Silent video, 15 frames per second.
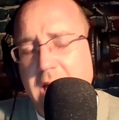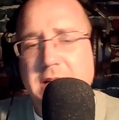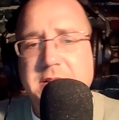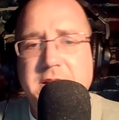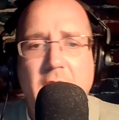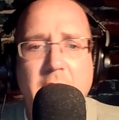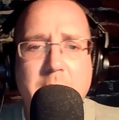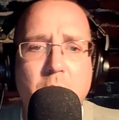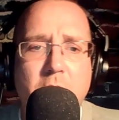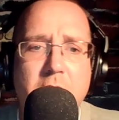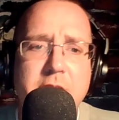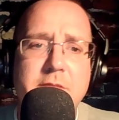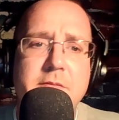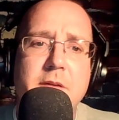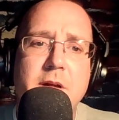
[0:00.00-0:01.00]
a time
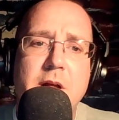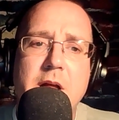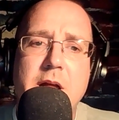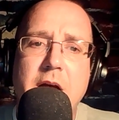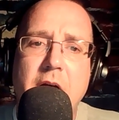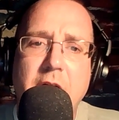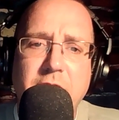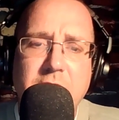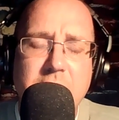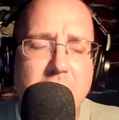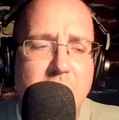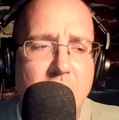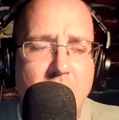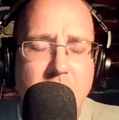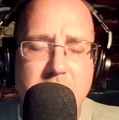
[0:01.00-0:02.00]
when every
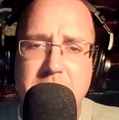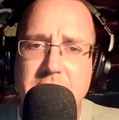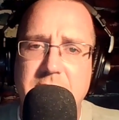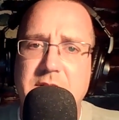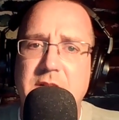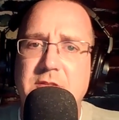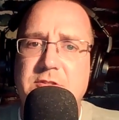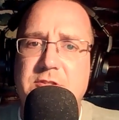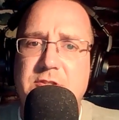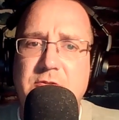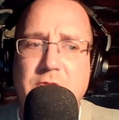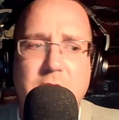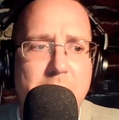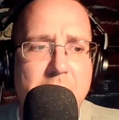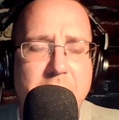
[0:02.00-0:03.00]
economist is
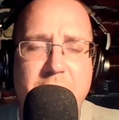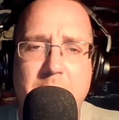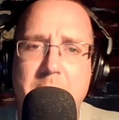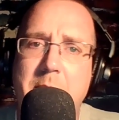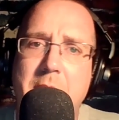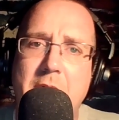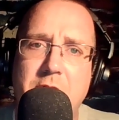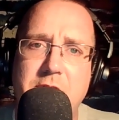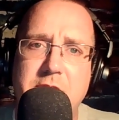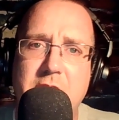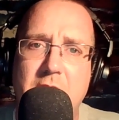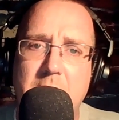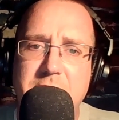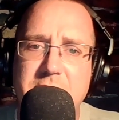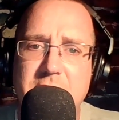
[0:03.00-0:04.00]
screaming from the
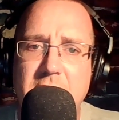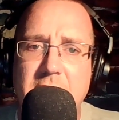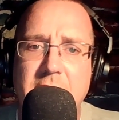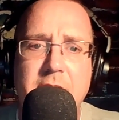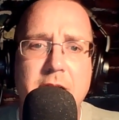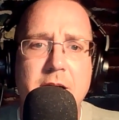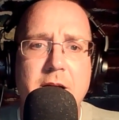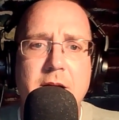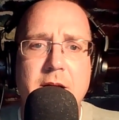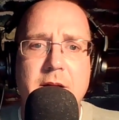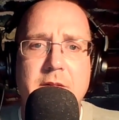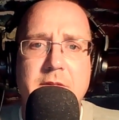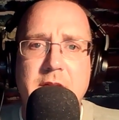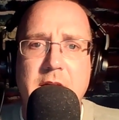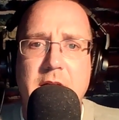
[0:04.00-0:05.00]
mountaintop saying,
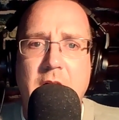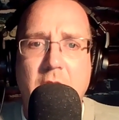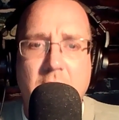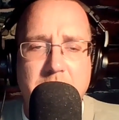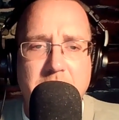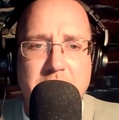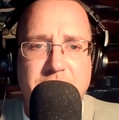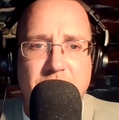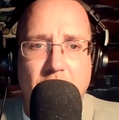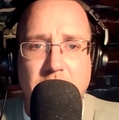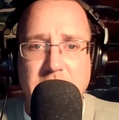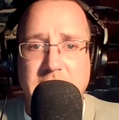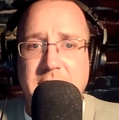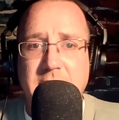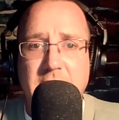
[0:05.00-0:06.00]
the economy's
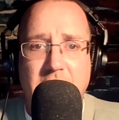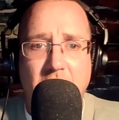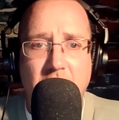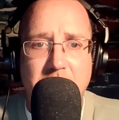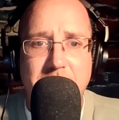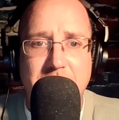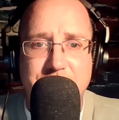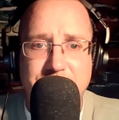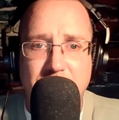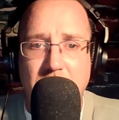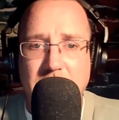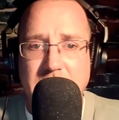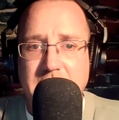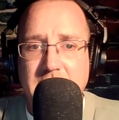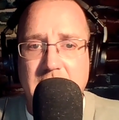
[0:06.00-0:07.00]
falling, the economy's
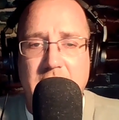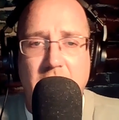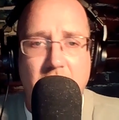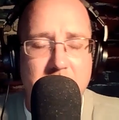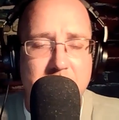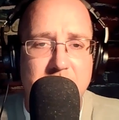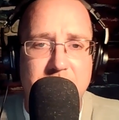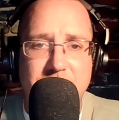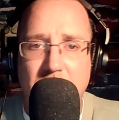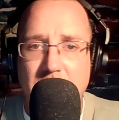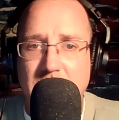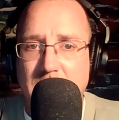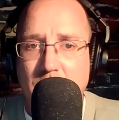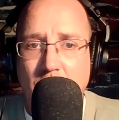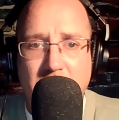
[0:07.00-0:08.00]
falling, the economy's
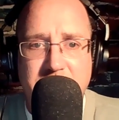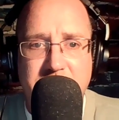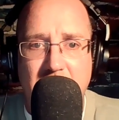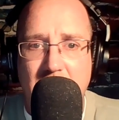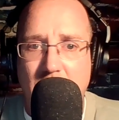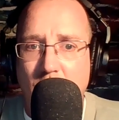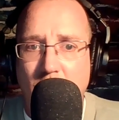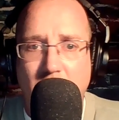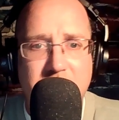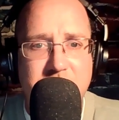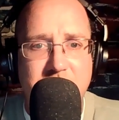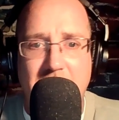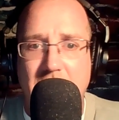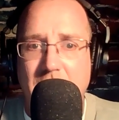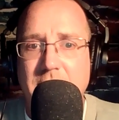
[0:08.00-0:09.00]
falling. Watch out,
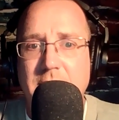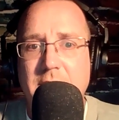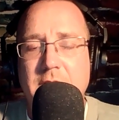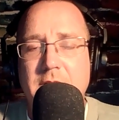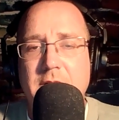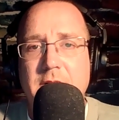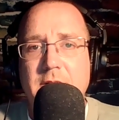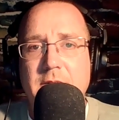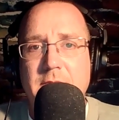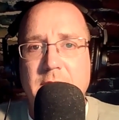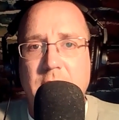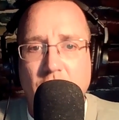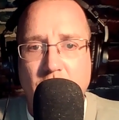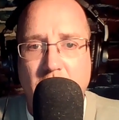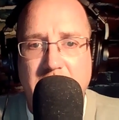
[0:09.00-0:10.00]
watch out.
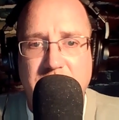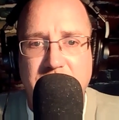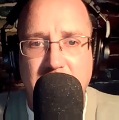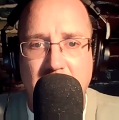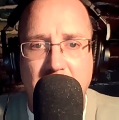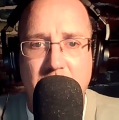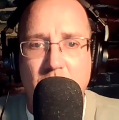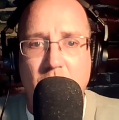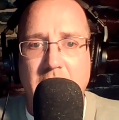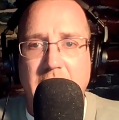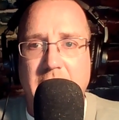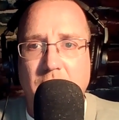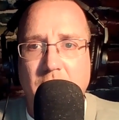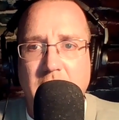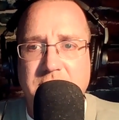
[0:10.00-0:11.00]
Correction on the way,
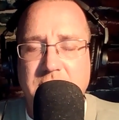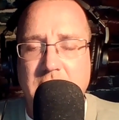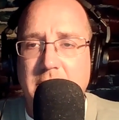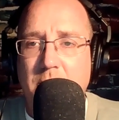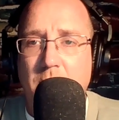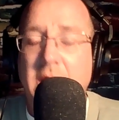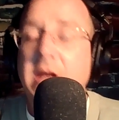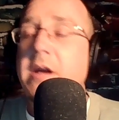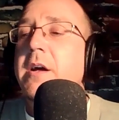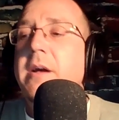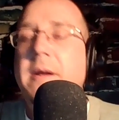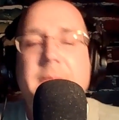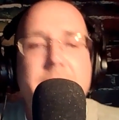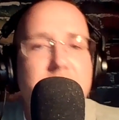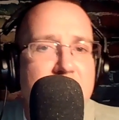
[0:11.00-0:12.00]
correction on the way.
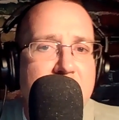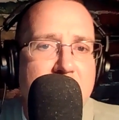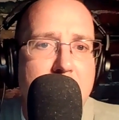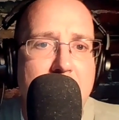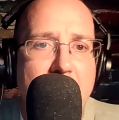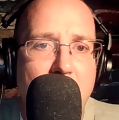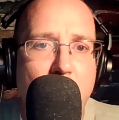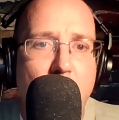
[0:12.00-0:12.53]
Think about